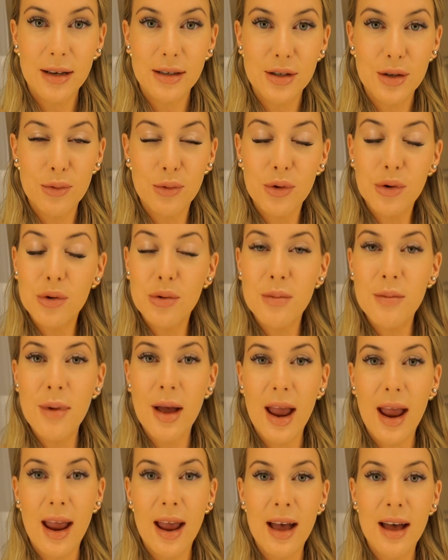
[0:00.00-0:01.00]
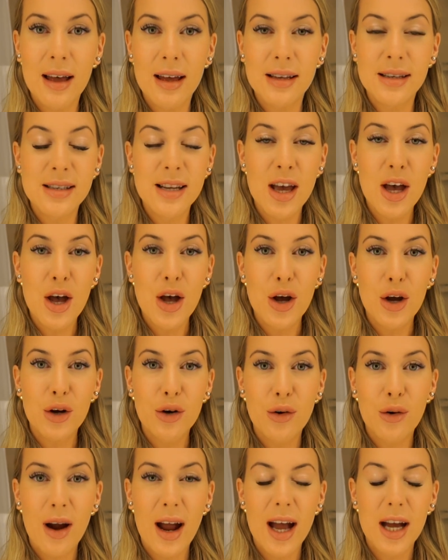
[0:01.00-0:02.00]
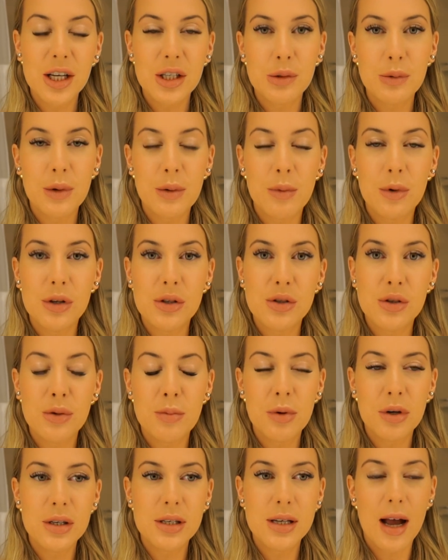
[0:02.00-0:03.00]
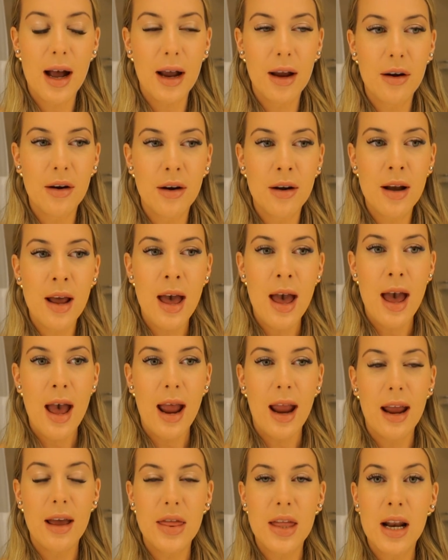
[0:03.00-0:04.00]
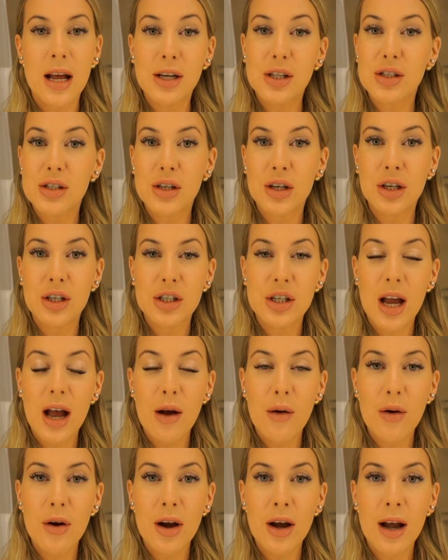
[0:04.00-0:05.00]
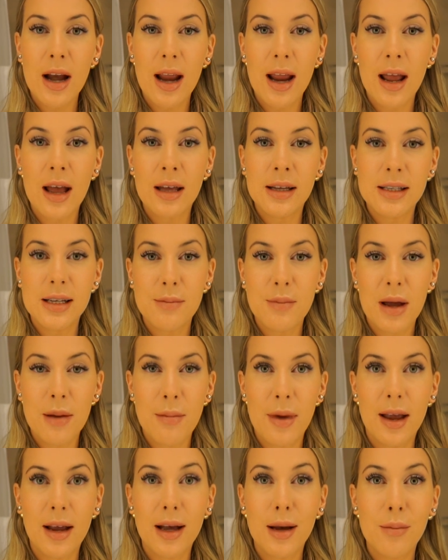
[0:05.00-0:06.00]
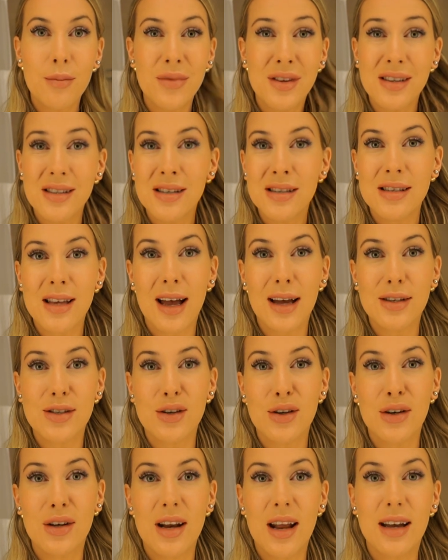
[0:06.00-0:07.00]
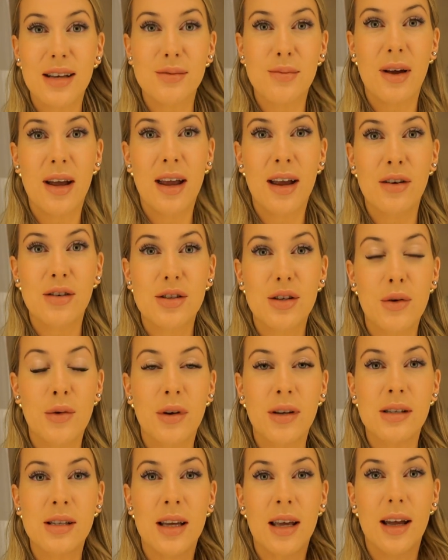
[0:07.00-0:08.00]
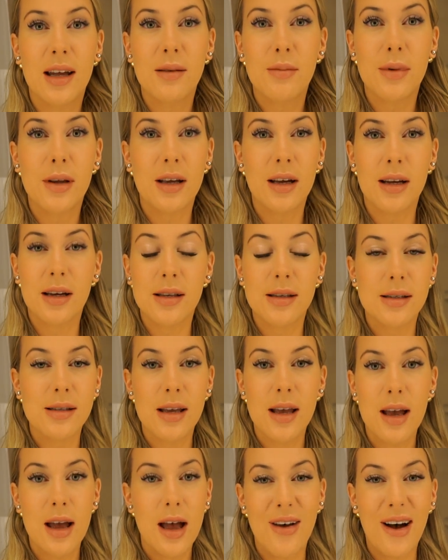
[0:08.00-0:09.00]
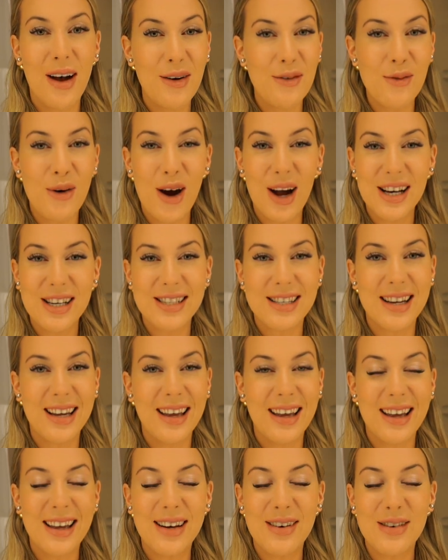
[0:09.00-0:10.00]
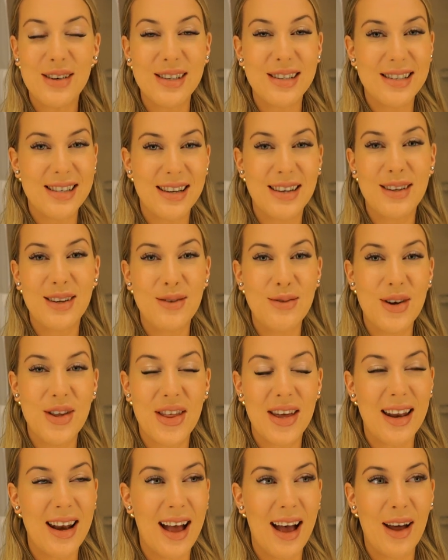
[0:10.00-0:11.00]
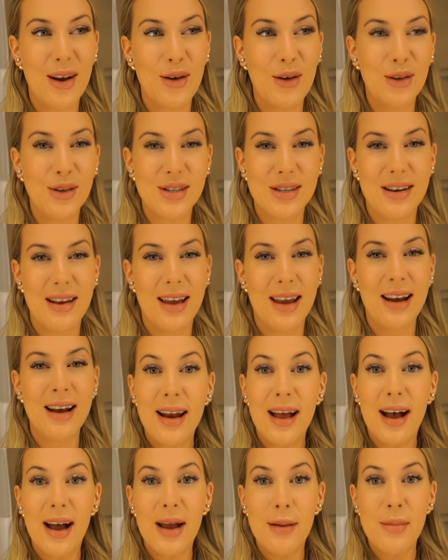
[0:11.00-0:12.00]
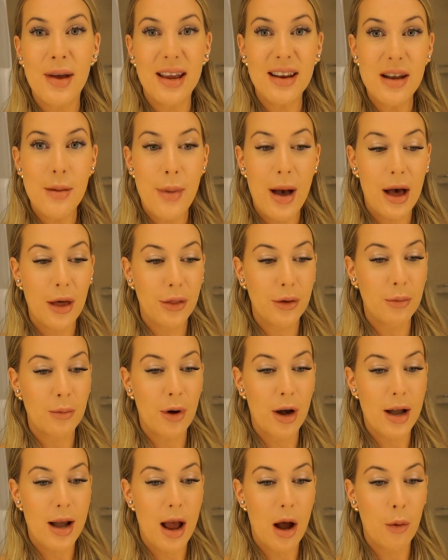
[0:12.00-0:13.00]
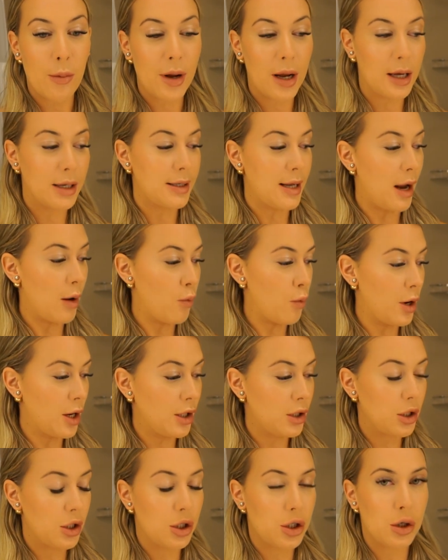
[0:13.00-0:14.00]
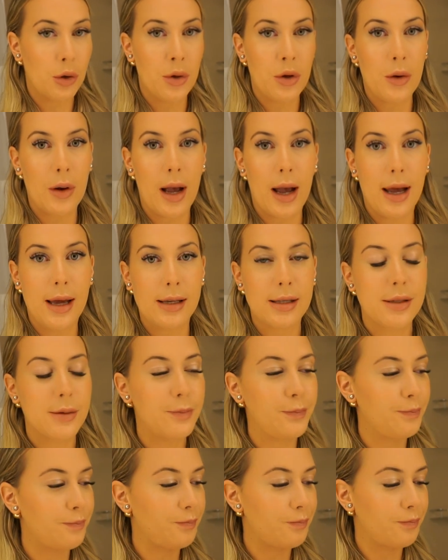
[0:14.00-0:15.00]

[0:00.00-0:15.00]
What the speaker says: back to the room and crashed. We were super tired, and then I just took a shower and did my makeup. This is as good as my hair is going to get because not washing it or dealing with it at all tonight. I'm in the bathroom right now because I wanted to show you guys